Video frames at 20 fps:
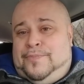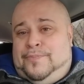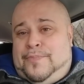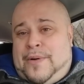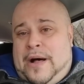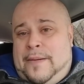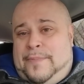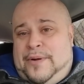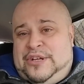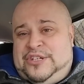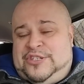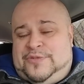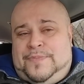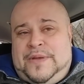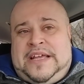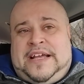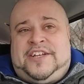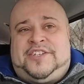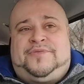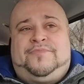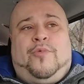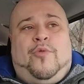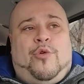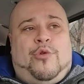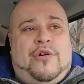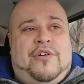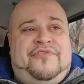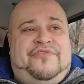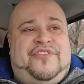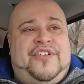bubbles, because
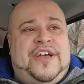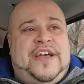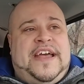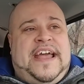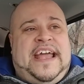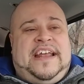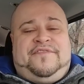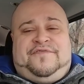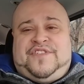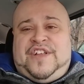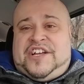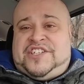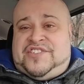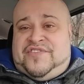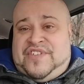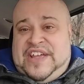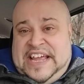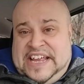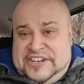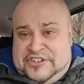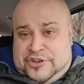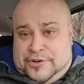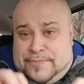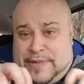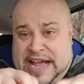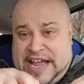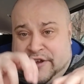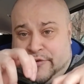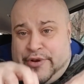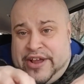more of influx of
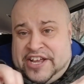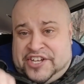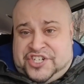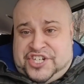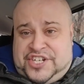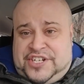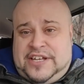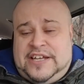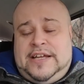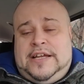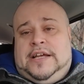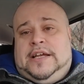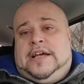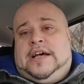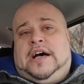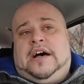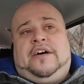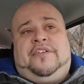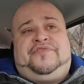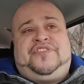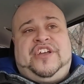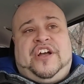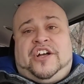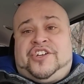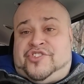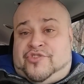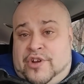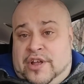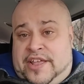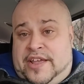intermigration of the
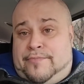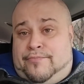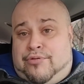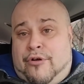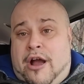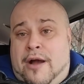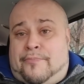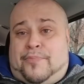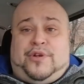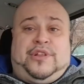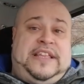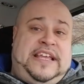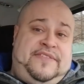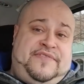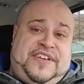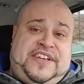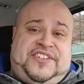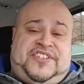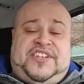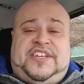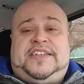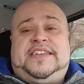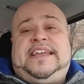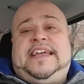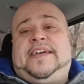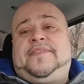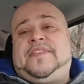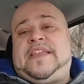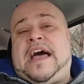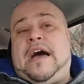Australian proper leaving
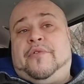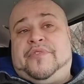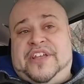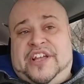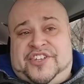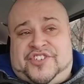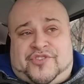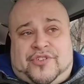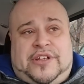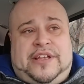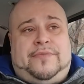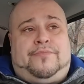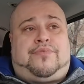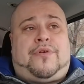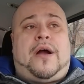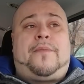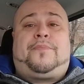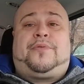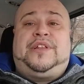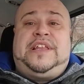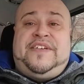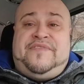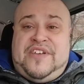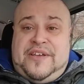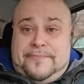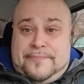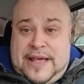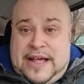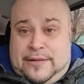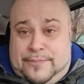Sydney, and now the Australian proper
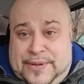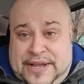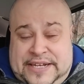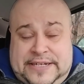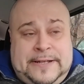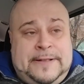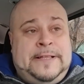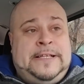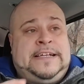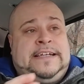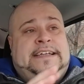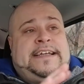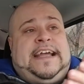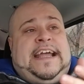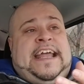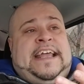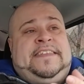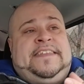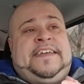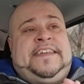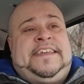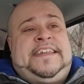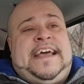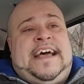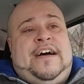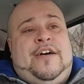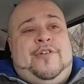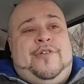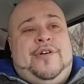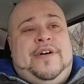leaving Melbourne, and then
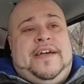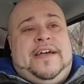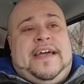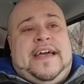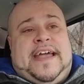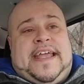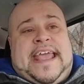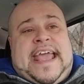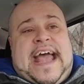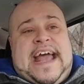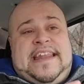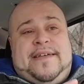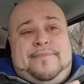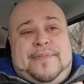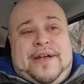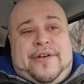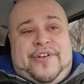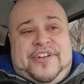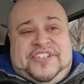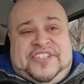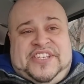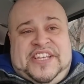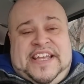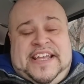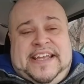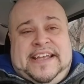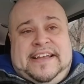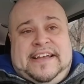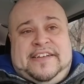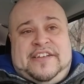now Canberra is
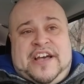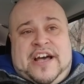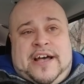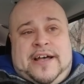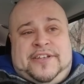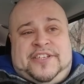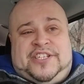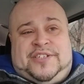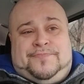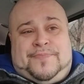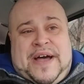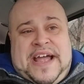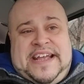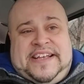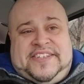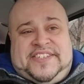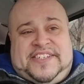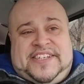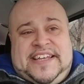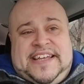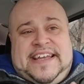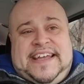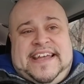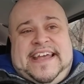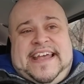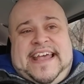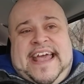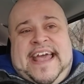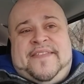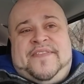seeing spikes,
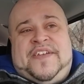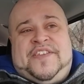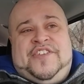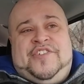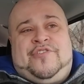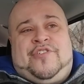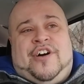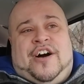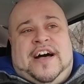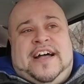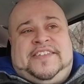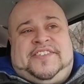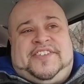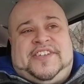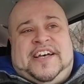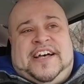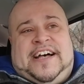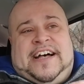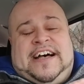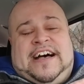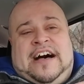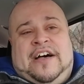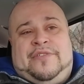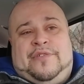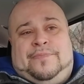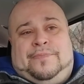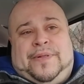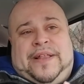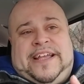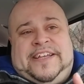and then you got
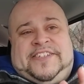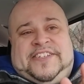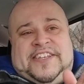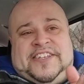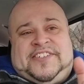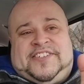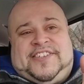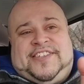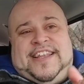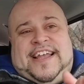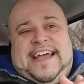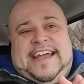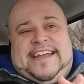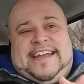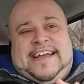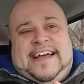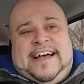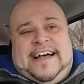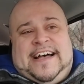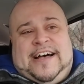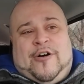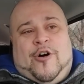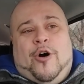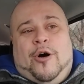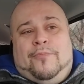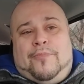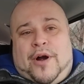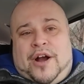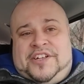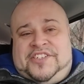other places like
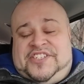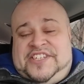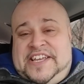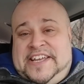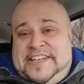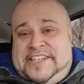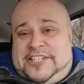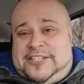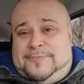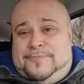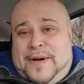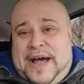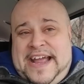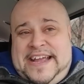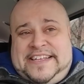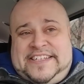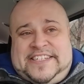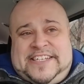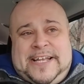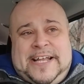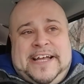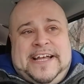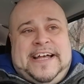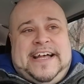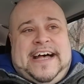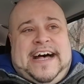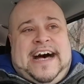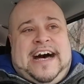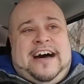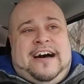Hobart seeing spikes.
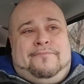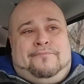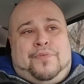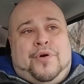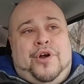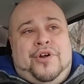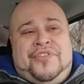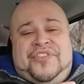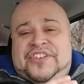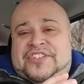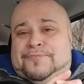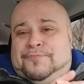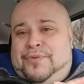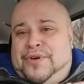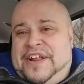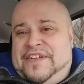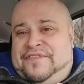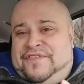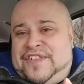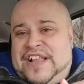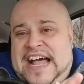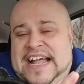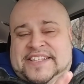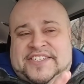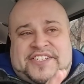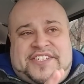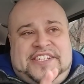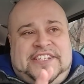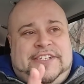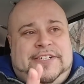Perth is pretty flat
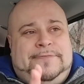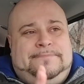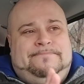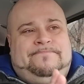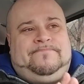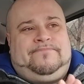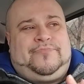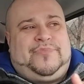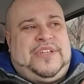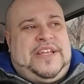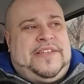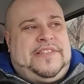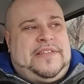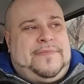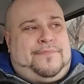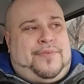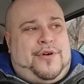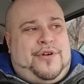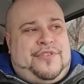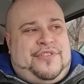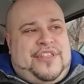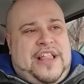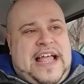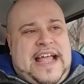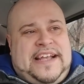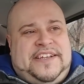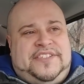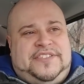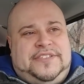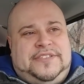still in the
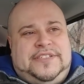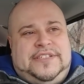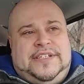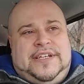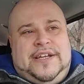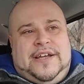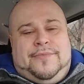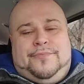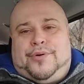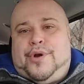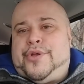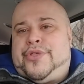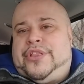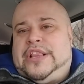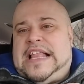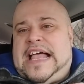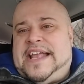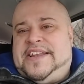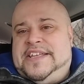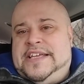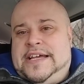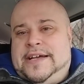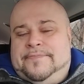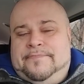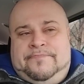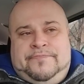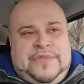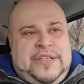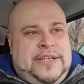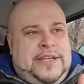Perthlandia,
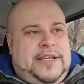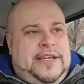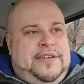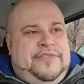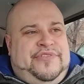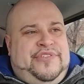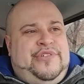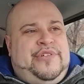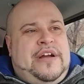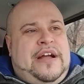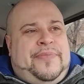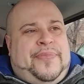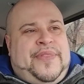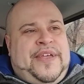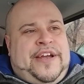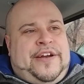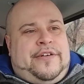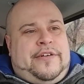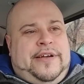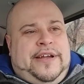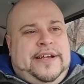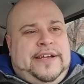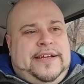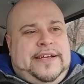if you're out there.